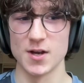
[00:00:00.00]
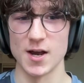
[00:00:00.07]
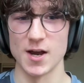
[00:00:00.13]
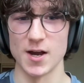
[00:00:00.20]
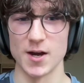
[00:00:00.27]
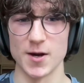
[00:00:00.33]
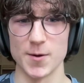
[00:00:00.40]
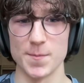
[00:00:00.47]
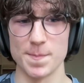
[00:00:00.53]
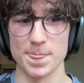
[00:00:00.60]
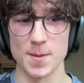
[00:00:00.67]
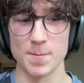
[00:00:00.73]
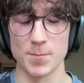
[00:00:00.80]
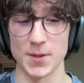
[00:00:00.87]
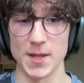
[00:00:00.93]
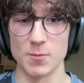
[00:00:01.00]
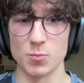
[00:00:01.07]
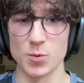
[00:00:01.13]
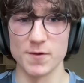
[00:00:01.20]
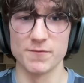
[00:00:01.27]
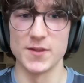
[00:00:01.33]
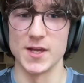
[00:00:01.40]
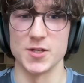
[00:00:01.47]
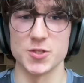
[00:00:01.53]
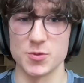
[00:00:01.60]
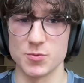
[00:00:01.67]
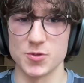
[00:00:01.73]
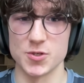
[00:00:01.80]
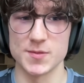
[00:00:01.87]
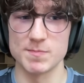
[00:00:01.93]
But then with this, you
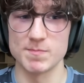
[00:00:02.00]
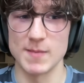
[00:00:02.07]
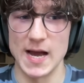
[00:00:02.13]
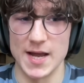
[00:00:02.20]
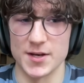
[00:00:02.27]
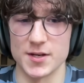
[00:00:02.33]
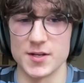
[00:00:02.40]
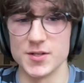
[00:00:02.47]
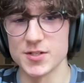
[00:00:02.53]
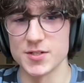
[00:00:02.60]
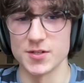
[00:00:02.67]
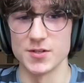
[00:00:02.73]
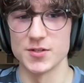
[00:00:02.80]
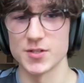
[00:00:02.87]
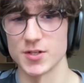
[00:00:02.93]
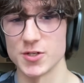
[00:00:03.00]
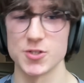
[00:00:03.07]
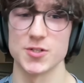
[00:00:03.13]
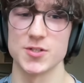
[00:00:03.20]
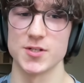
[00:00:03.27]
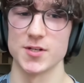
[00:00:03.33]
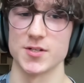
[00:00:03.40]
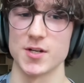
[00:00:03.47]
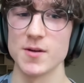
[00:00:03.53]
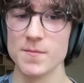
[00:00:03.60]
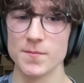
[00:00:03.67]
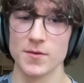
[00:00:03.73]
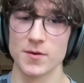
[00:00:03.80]
would just add an instance and it just does it.